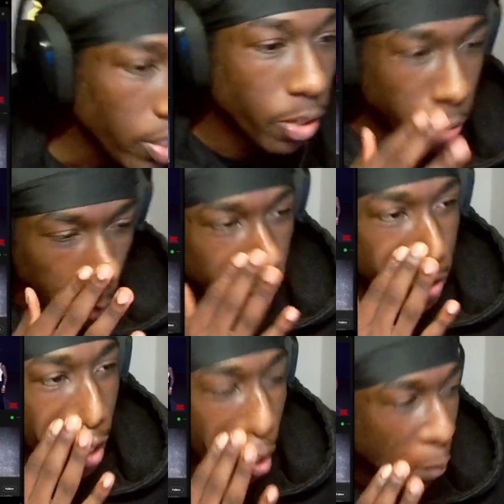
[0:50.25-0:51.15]
Yo, W
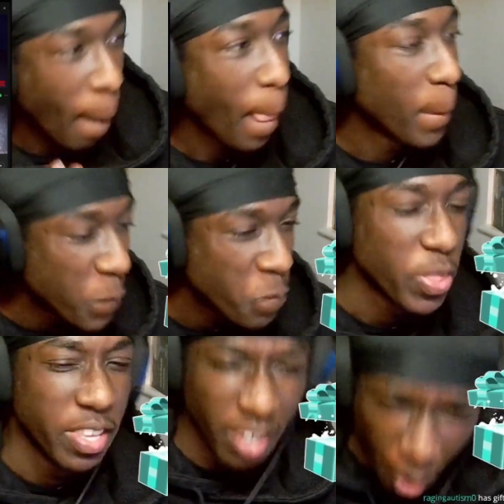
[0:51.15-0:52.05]
sub.
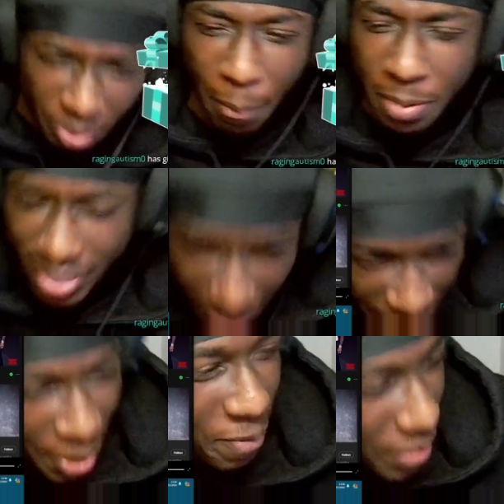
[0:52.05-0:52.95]
Yo, W Sub.